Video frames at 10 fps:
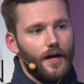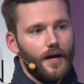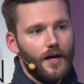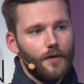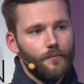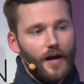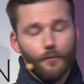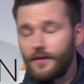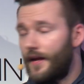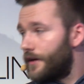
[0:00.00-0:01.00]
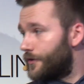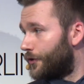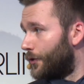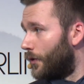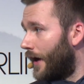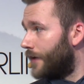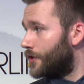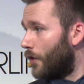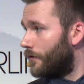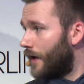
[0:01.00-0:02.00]
I would like to hand
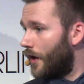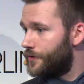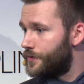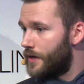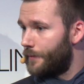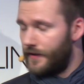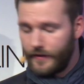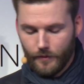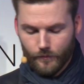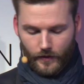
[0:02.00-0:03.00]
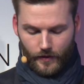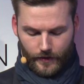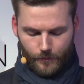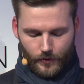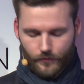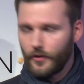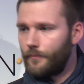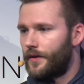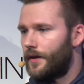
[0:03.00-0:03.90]
over now to Sabine Gimpel from